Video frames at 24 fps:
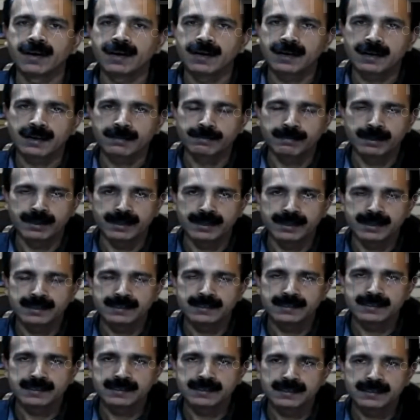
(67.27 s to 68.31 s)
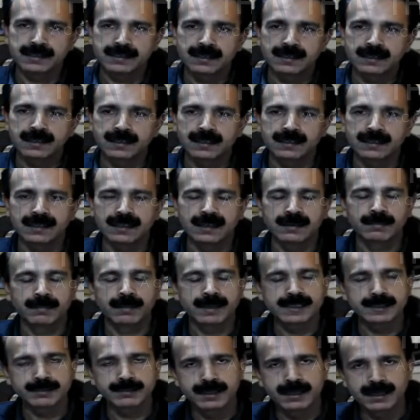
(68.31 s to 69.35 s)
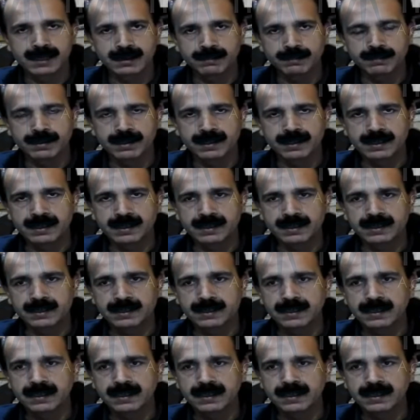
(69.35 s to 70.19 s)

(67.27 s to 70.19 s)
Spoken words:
a complainant. There must be a complainant.